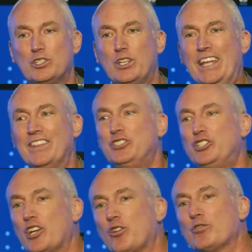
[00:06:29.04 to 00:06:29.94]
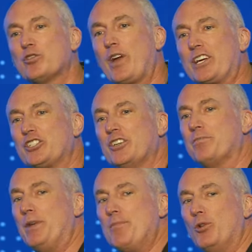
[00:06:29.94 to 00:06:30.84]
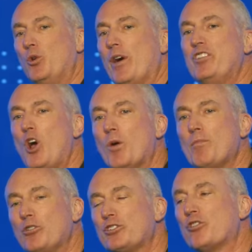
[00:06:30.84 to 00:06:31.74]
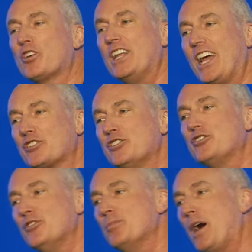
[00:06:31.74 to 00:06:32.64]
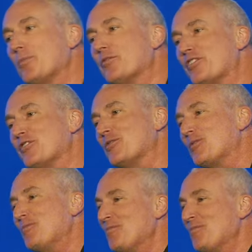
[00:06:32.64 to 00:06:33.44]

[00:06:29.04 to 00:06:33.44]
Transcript: in the general direction of people who have no emotional connection to the Bible verses.